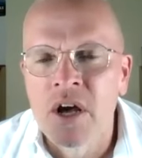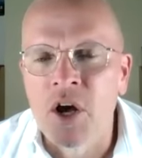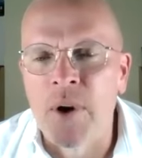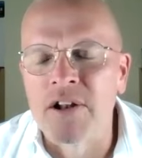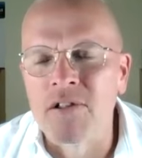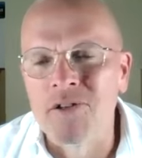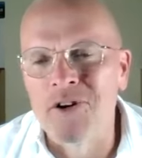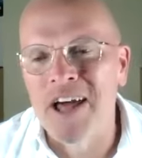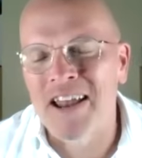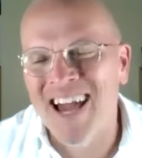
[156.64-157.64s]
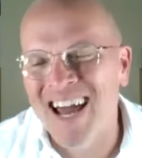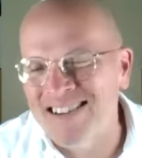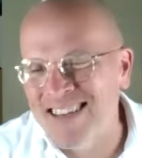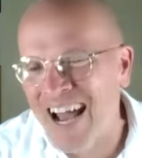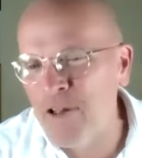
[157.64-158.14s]
who had to learn how to kind
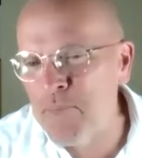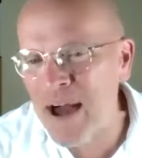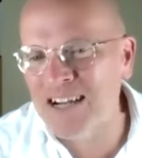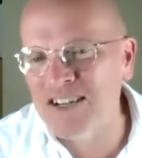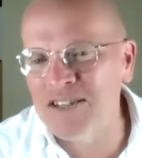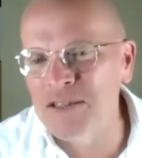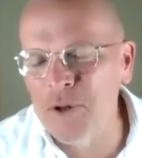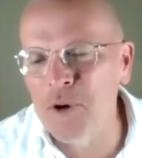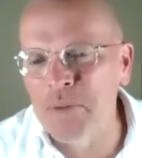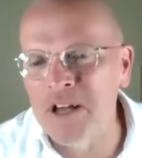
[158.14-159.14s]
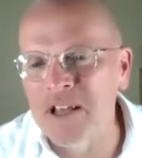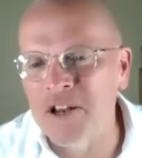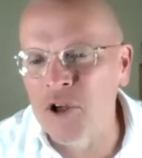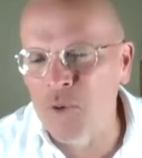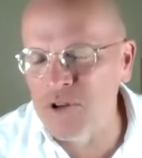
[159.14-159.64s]
of dial it back just a little bit. You
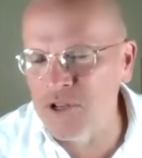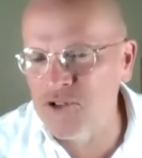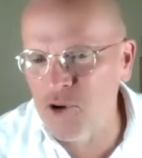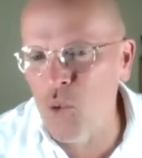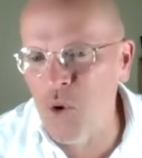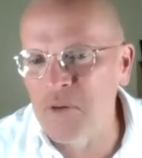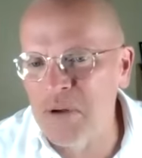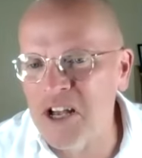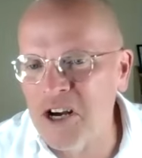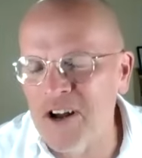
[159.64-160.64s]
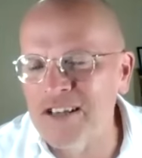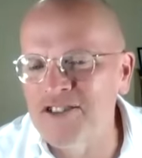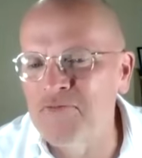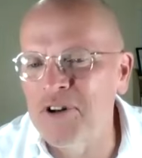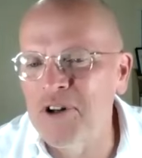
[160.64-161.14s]
know, you you still want to be
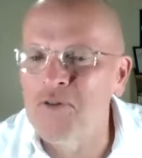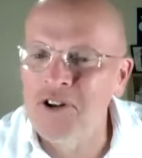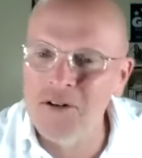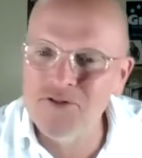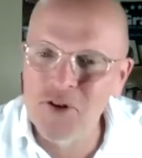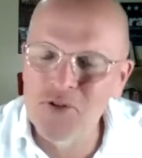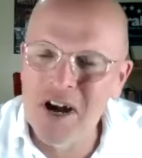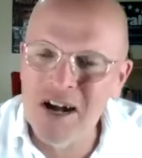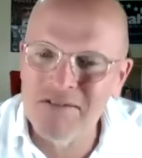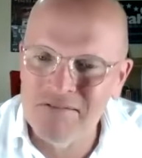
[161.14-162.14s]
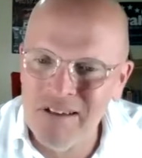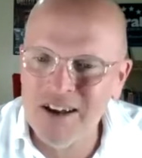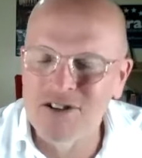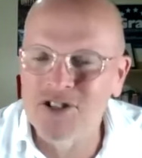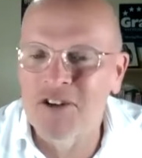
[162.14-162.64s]
aggressive, but also not
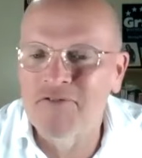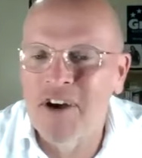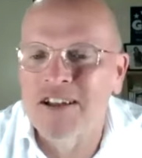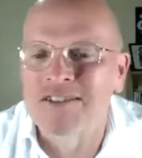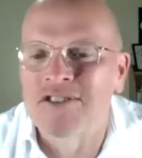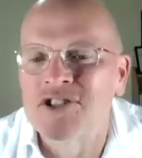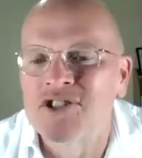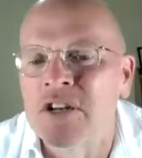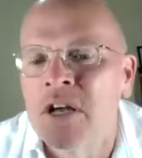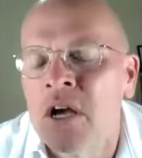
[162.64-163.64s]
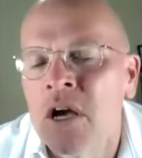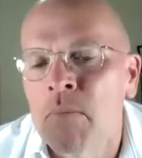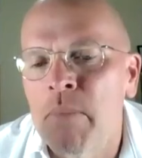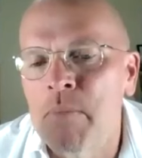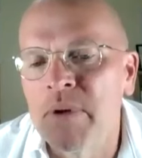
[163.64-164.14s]
knock yourself out of contention
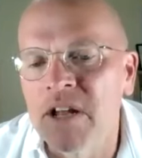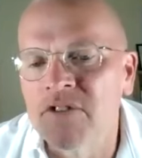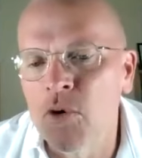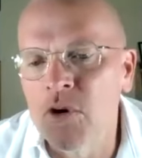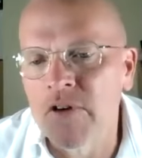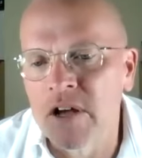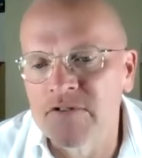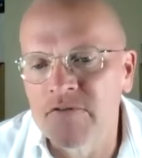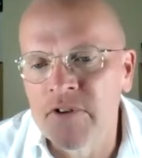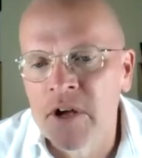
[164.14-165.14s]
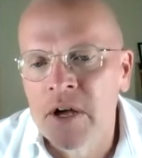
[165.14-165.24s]
by being too aggressive.